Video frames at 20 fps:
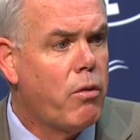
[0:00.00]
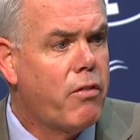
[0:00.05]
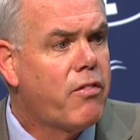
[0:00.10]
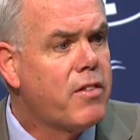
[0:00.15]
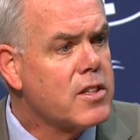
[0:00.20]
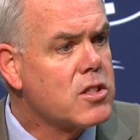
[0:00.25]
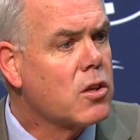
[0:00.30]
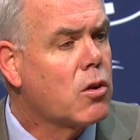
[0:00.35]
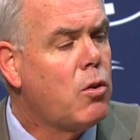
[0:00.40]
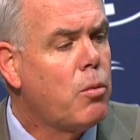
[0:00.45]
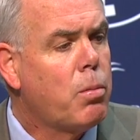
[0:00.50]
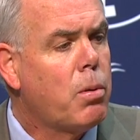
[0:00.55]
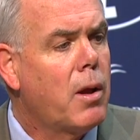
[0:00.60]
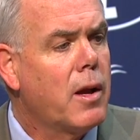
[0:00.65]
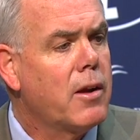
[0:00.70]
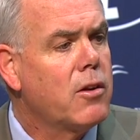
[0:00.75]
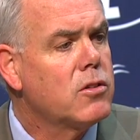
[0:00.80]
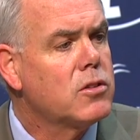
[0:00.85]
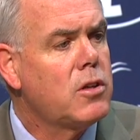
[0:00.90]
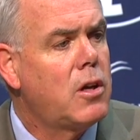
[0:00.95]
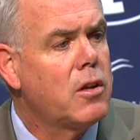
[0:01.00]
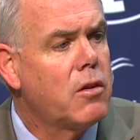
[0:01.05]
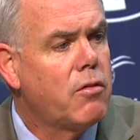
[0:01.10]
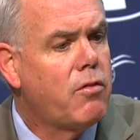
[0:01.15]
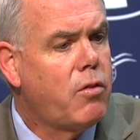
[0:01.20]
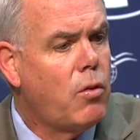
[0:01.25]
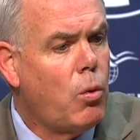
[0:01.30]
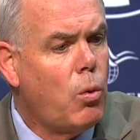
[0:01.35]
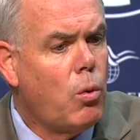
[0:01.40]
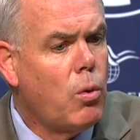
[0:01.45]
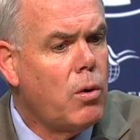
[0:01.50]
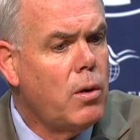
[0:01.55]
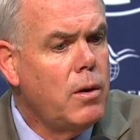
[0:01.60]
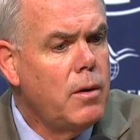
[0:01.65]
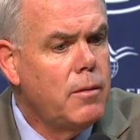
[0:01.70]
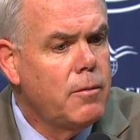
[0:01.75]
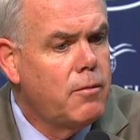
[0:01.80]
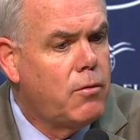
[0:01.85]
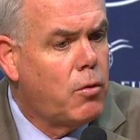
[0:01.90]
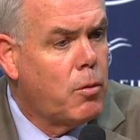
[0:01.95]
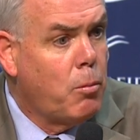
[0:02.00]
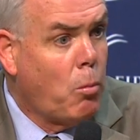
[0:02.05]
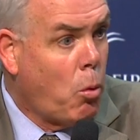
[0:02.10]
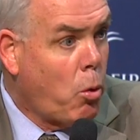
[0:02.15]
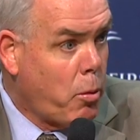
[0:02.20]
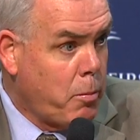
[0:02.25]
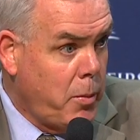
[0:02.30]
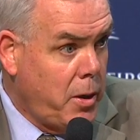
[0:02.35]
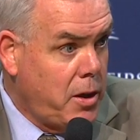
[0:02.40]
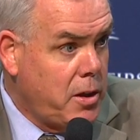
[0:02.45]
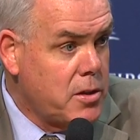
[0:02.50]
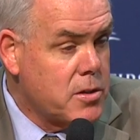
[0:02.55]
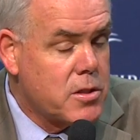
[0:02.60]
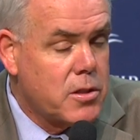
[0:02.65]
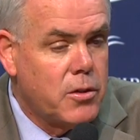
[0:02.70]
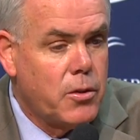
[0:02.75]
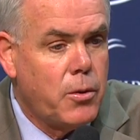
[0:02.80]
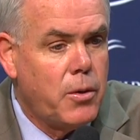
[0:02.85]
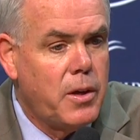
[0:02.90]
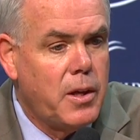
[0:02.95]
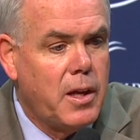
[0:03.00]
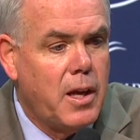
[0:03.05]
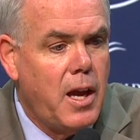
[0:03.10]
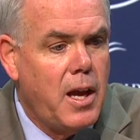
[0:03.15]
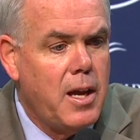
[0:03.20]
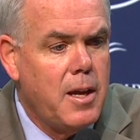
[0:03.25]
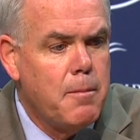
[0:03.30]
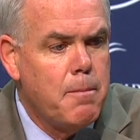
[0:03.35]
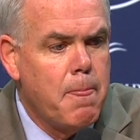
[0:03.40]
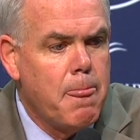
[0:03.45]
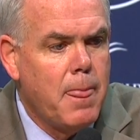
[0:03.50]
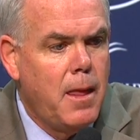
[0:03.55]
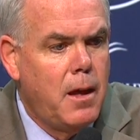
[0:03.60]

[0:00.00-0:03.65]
physical players on the floor for more minutes during a game.